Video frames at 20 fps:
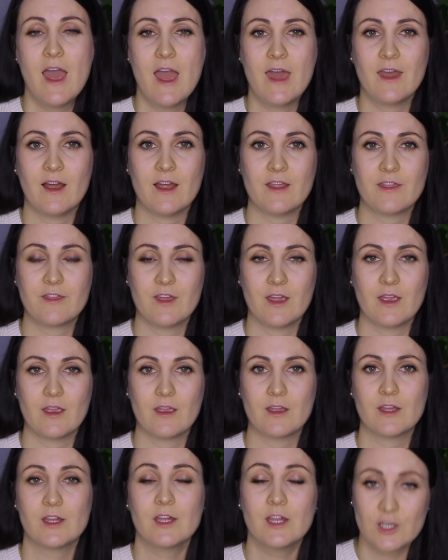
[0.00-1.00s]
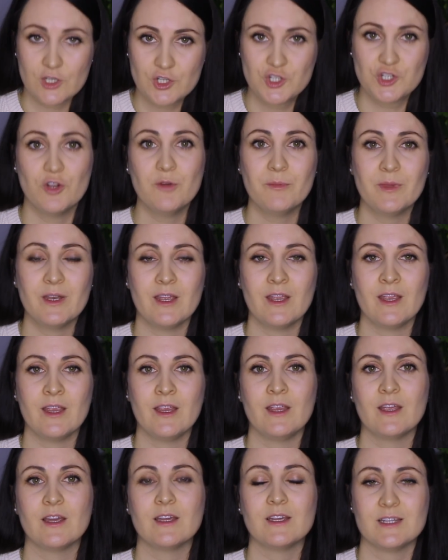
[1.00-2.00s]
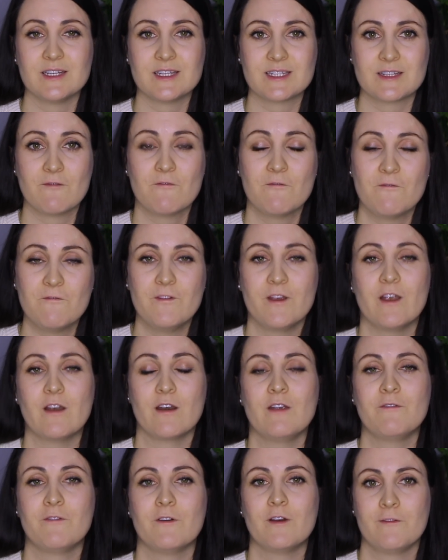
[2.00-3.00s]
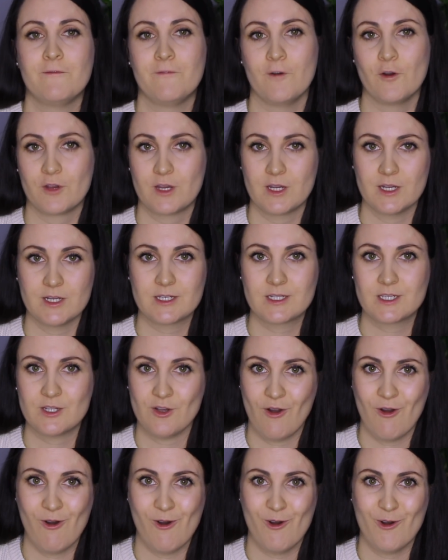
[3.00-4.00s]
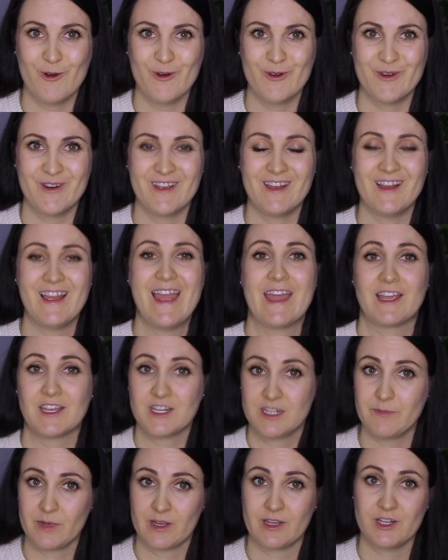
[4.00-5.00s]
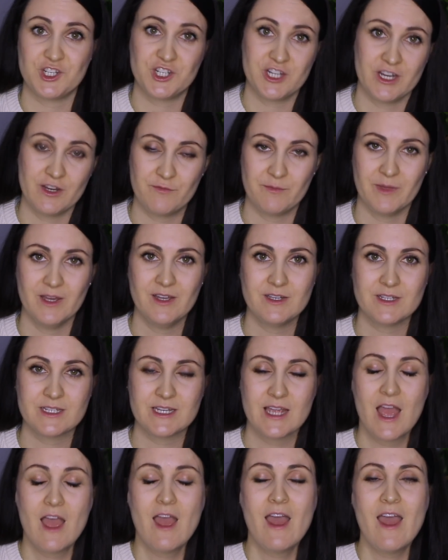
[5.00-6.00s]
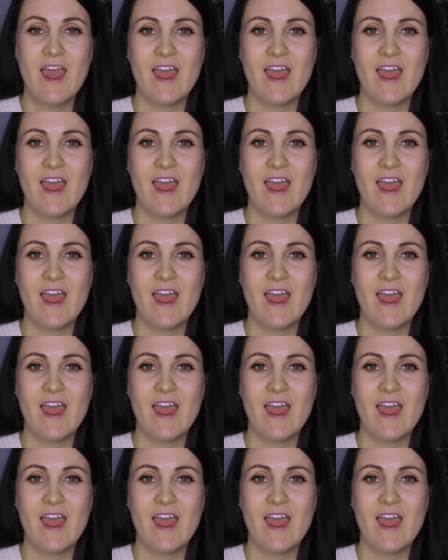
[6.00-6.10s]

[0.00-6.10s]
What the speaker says: and I think Germany is very, very focused on academic achievement,